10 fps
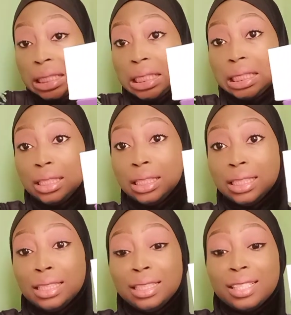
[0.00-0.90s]
Ooh,
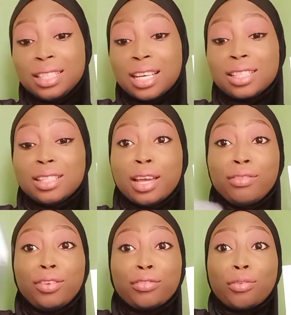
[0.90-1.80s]
it's getting
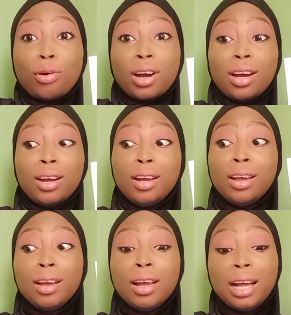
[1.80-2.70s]
heavy. 4.
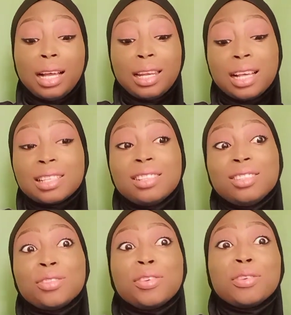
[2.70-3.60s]
And lastly, the 5th